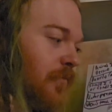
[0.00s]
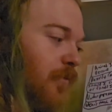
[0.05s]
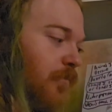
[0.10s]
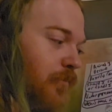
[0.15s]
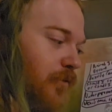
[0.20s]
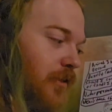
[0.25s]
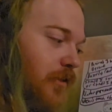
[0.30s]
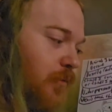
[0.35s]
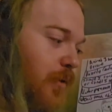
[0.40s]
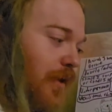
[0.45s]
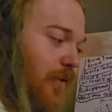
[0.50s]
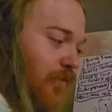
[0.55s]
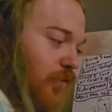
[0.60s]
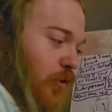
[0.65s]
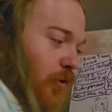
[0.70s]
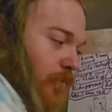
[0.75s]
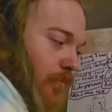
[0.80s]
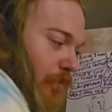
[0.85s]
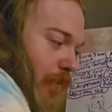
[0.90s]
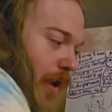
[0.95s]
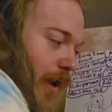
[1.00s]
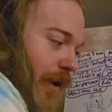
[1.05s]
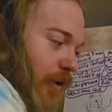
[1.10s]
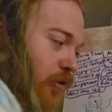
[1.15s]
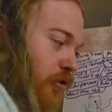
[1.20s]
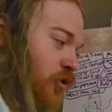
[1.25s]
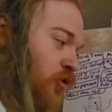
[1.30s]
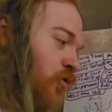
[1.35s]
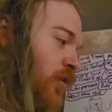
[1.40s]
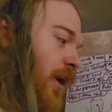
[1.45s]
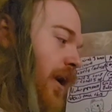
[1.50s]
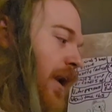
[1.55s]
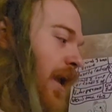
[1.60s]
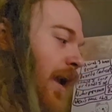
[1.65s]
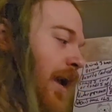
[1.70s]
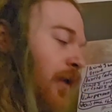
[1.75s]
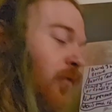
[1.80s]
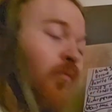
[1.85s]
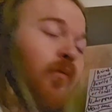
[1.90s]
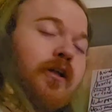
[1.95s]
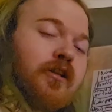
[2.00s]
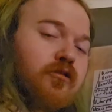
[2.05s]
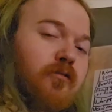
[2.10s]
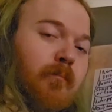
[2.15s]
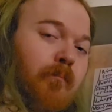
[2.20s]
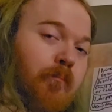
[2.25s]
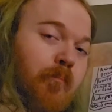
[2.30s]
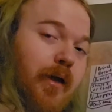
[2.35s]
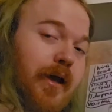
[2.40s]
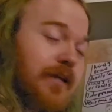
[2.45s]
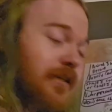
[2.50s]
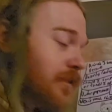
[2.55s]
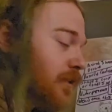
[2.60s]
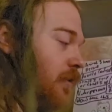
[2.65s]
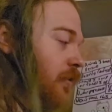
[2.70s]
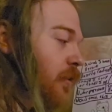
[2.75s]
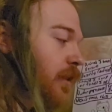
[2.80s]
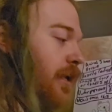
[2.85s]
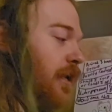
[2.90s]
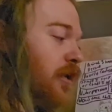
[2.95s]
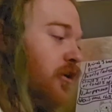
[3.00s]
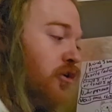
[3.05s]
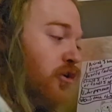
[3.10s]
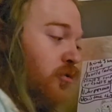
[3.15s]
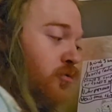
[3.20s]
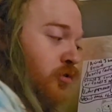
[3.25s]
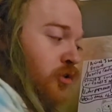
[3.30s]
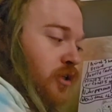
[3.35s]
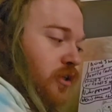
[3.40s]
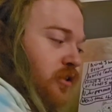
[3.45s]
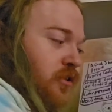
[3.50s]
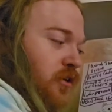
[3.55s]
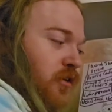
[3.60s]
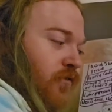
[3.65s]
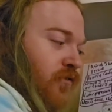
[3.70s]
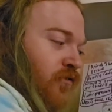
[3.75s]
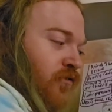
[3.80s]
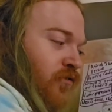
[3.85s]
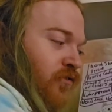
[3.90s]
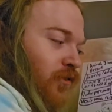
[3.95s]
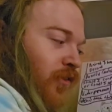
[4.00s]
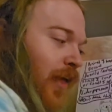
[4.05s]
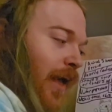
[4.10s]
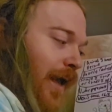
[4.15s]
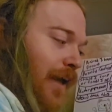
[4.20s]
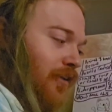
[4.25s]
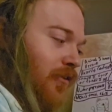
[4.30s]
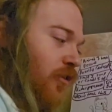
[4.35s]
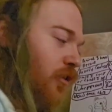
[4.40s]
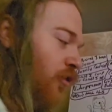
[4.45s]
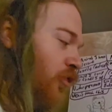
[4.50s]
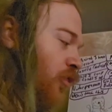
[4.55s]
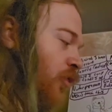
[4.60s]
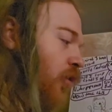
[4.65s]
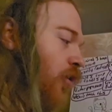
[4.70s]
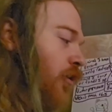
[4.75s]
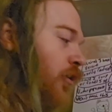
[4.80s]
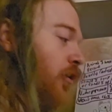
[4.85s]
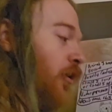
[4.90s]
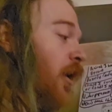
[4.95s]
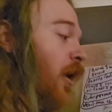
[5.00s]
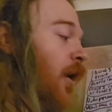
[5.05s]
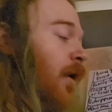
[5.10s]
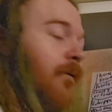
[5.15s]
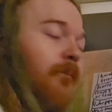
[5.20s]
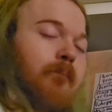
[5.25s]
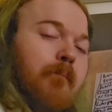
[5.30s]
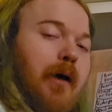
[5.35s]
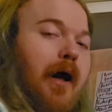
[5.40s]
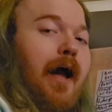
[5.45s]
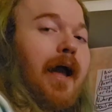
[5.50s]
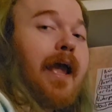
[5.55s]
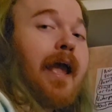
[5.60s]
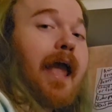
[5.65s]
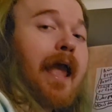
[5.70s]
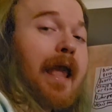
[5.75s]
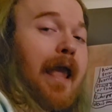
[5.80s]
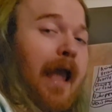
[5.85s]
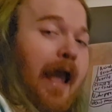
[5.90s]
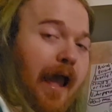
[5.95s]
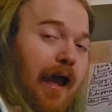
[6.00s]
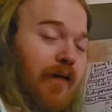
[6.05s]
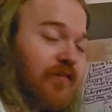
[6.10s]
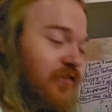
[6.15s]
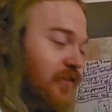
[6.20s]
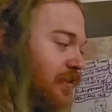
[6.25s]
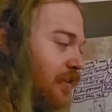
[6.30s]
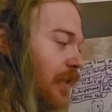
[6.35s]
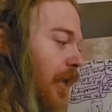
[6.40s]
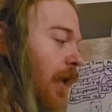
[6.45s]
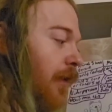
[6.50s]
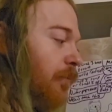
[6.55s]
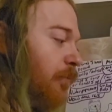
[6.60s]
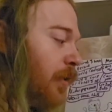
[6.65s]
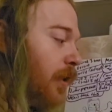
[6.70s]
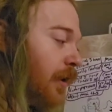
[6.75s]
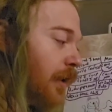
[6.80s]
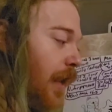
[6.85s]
But then you have your minor triad, which basically you just flat the third by a half step.